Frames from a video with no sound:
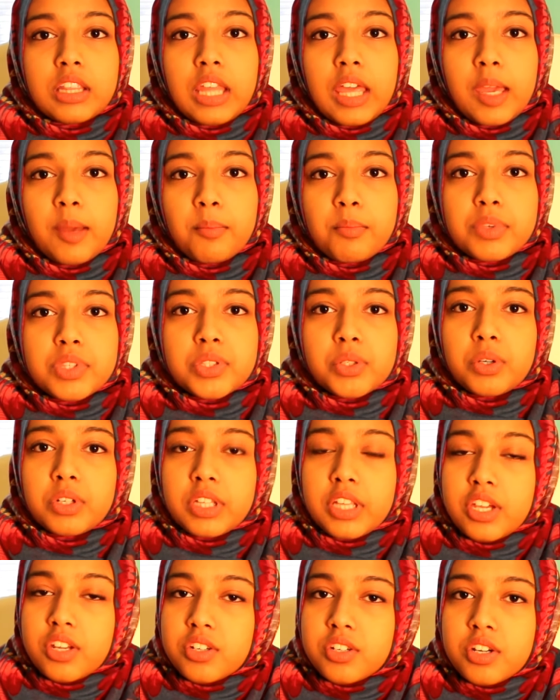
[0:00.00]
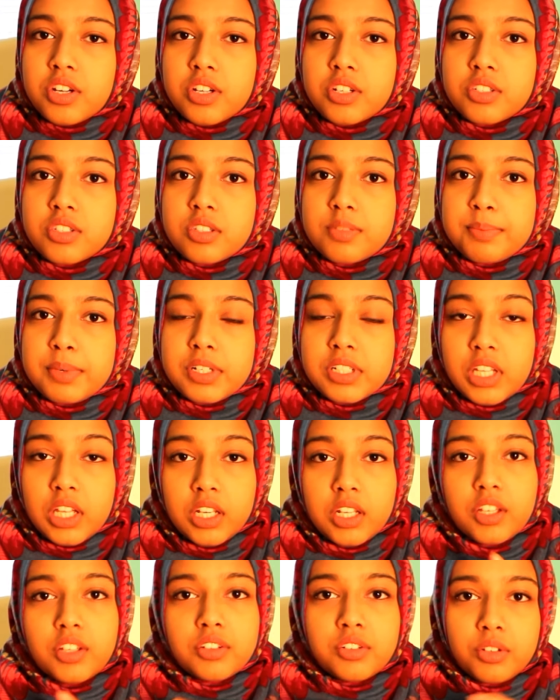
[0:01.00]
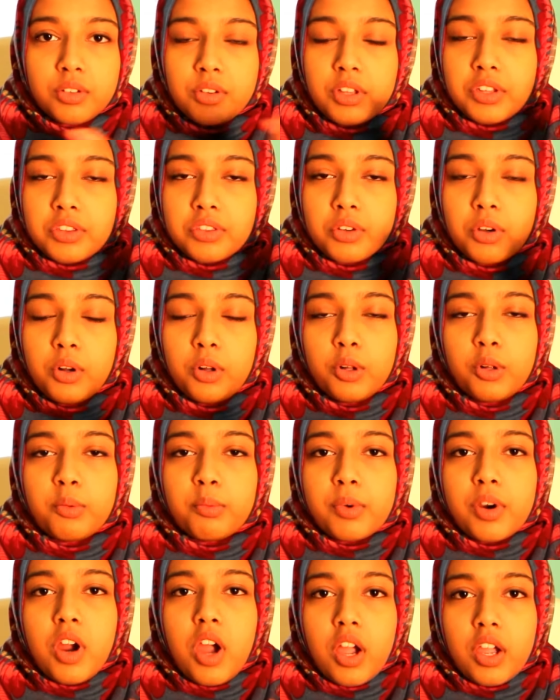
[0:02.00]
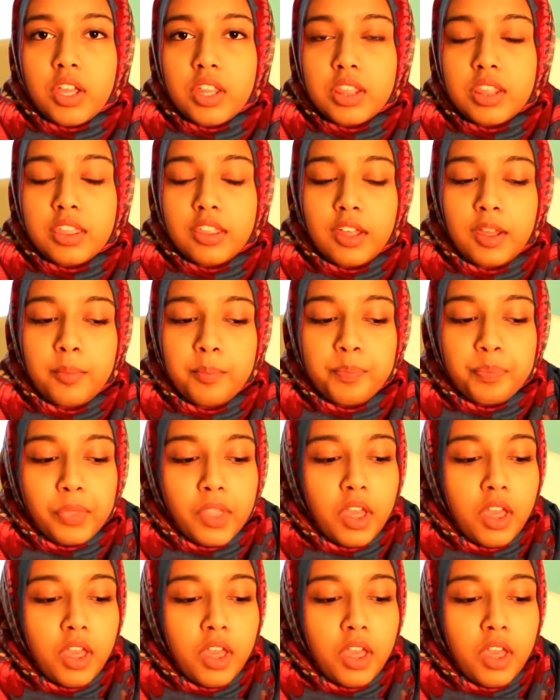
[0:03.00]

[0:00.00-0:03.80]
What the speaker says: lamps or lanterns pertaining to like the whole Moroccan theme.